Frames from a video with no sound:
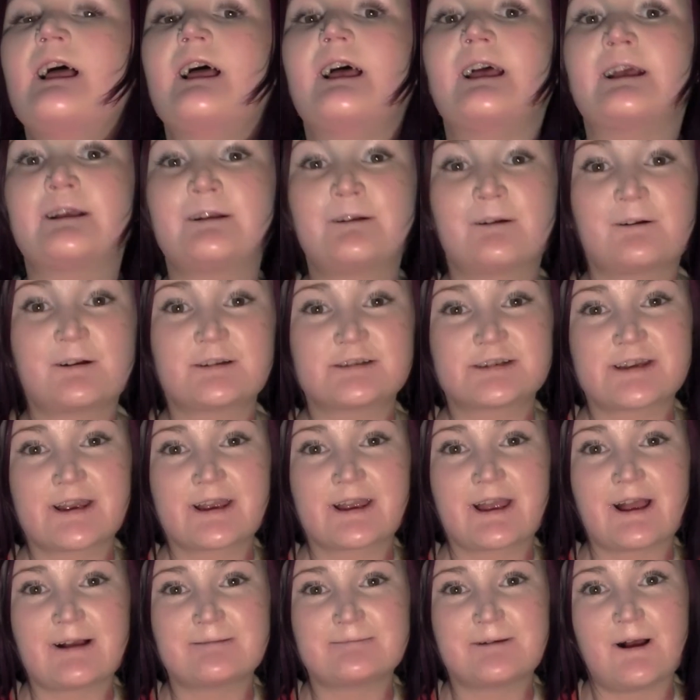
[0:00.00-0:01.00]
And go
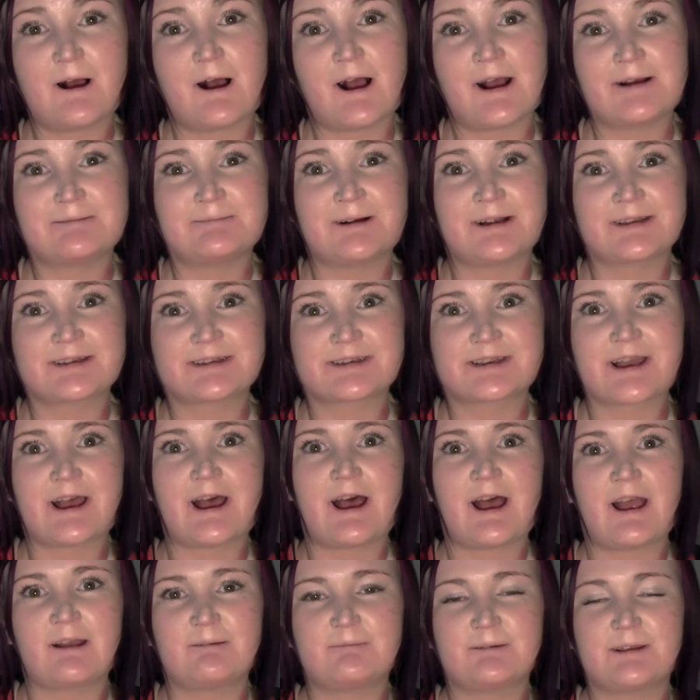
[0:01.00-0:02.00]
check out my IMAX
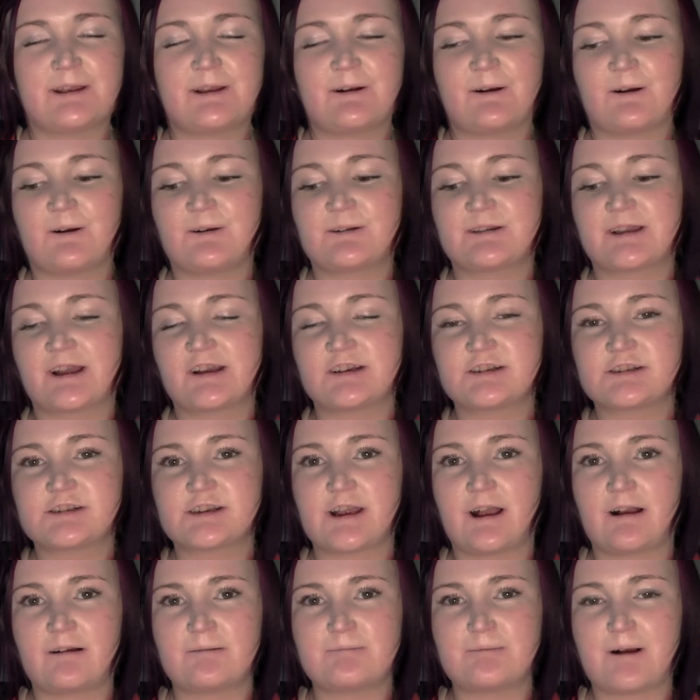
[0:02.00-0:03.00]
tag video that
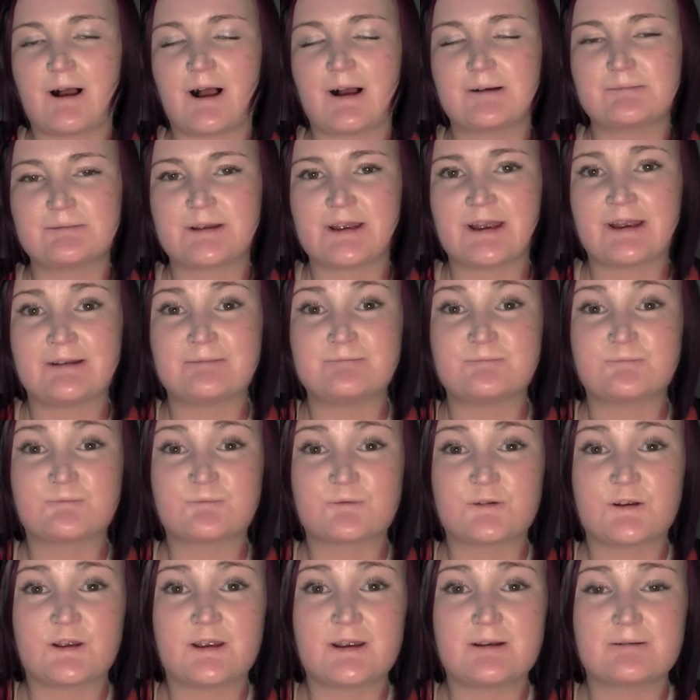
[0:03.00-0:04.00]
Shell Barbie and
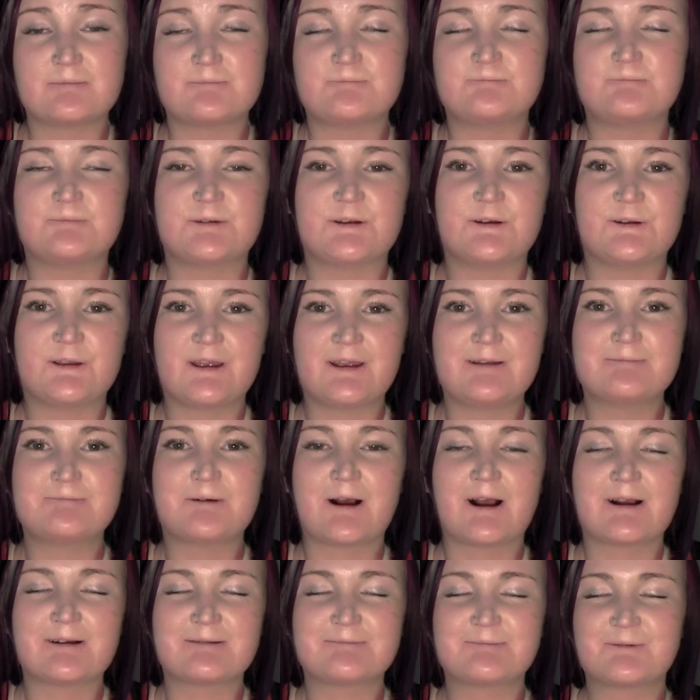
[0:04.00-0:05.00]
Beauty
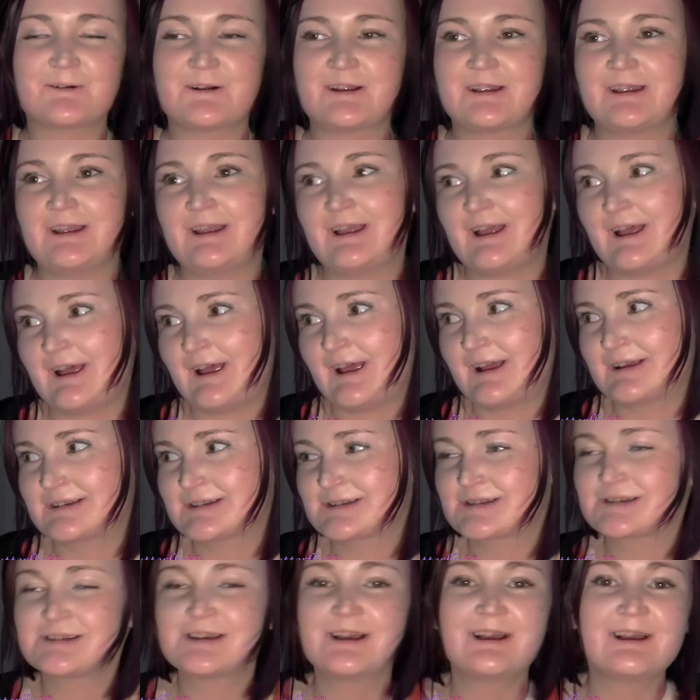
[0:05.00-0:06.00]
by Brittany
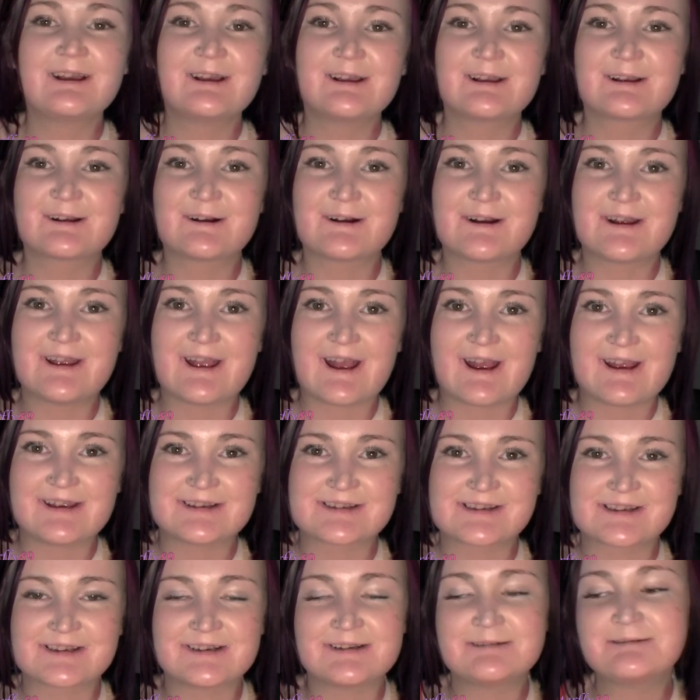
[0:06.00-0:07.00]
X
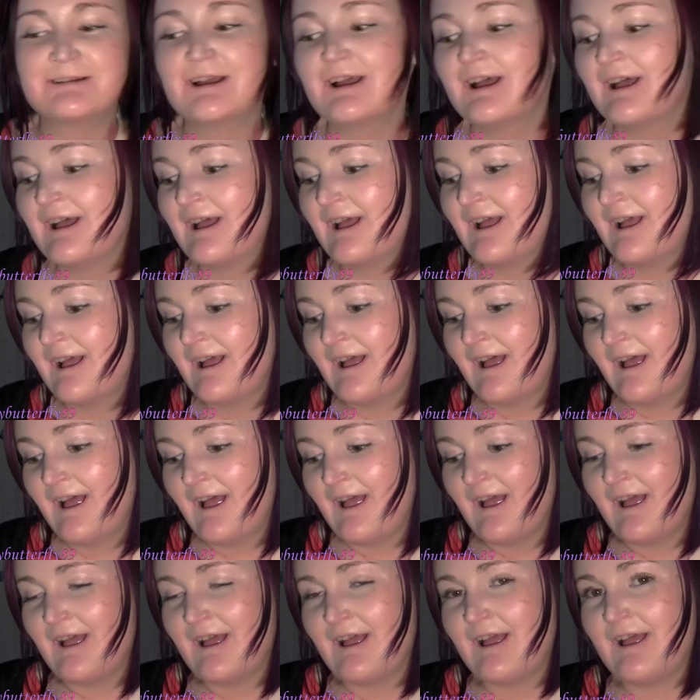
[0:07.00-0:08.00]
created.
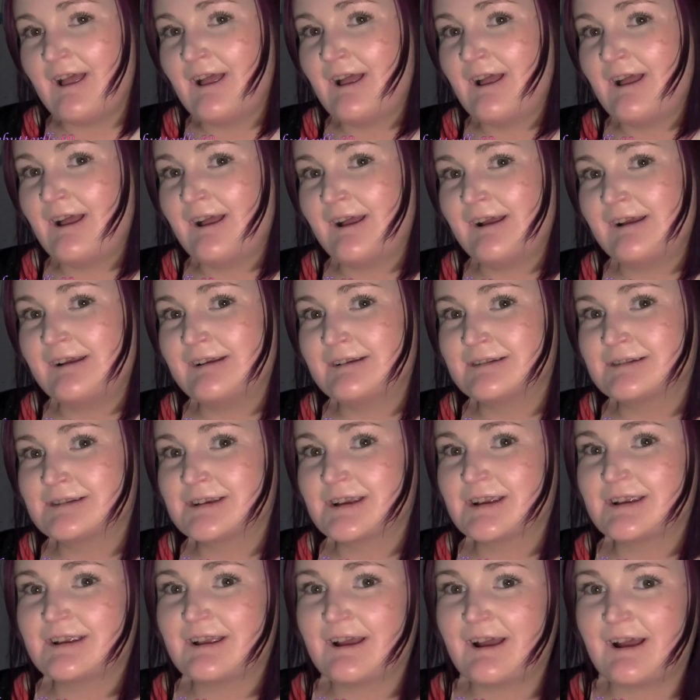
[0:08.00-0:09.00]
And
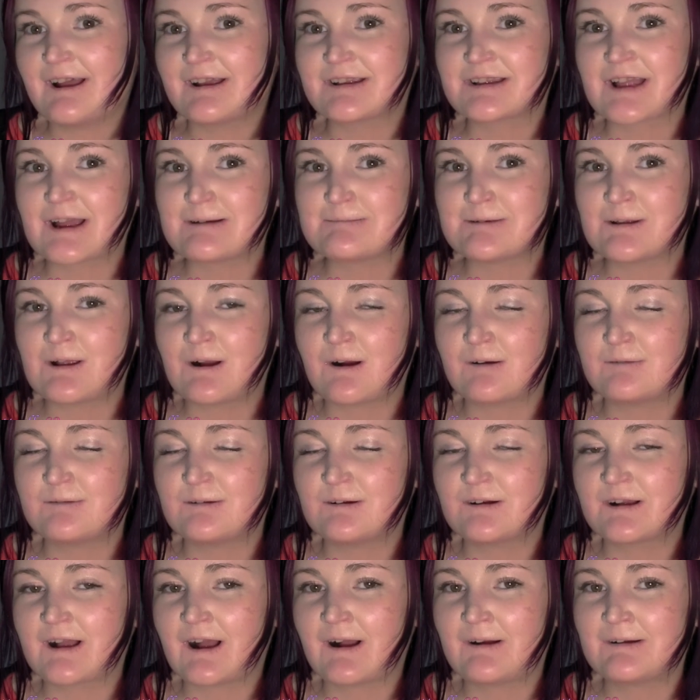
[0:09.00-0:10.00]
yeah, let me know if
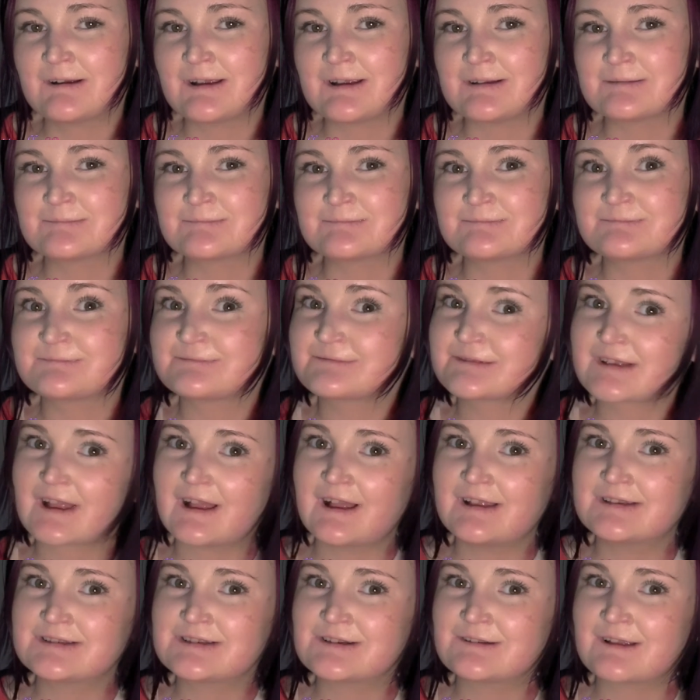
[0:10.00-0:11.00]
you're going.
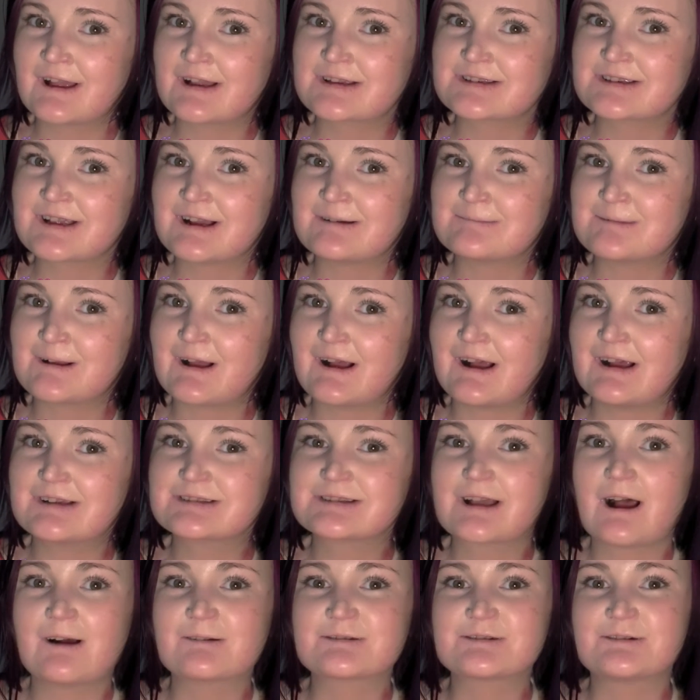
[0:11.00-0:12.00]
Until next time,
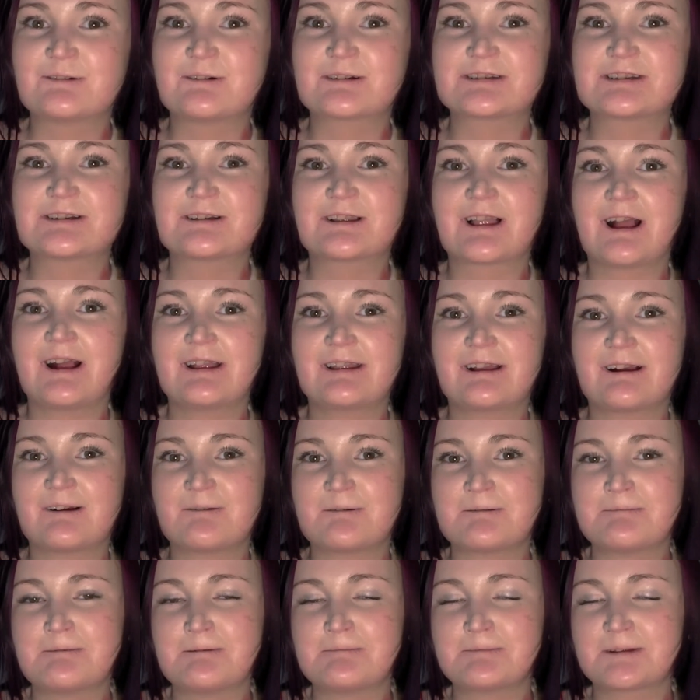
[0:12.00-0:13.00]
guys, I'll talk to you later.
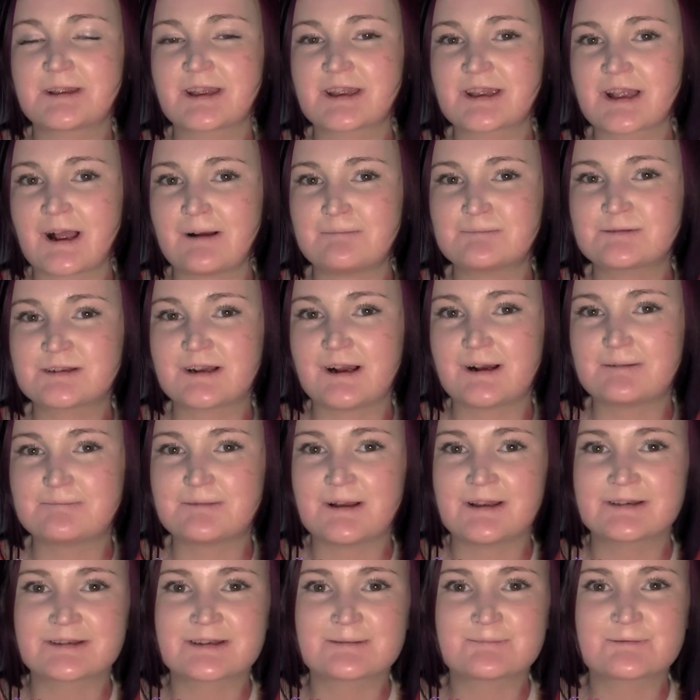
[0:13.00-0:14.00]
Remember to thumbs up
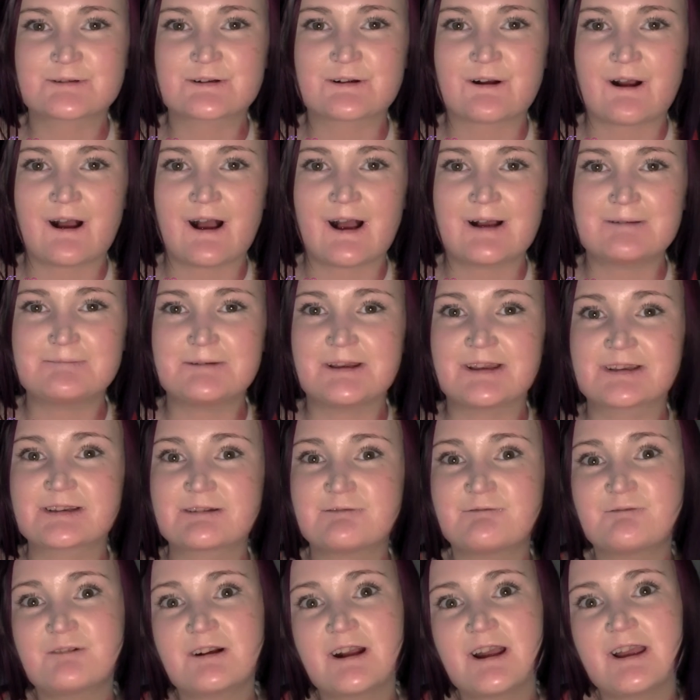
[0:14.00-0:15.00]
and subscribe.
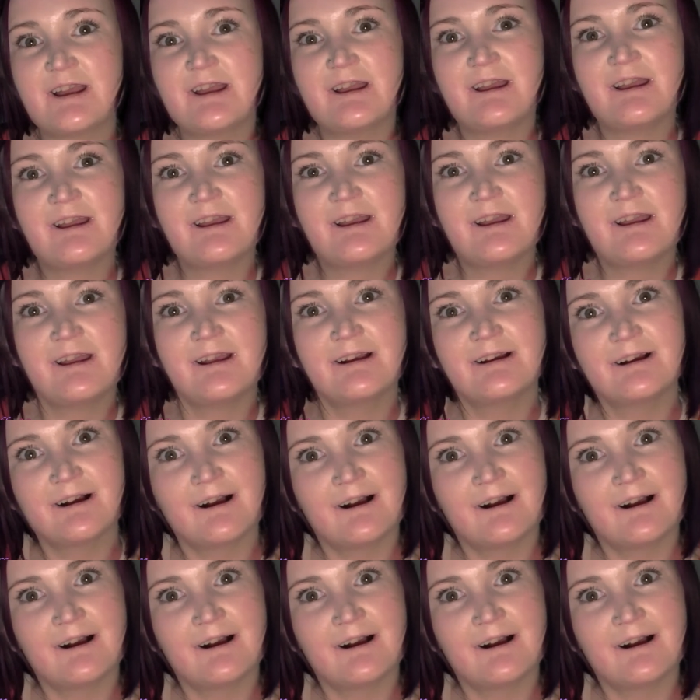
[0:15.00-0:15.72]
It's free.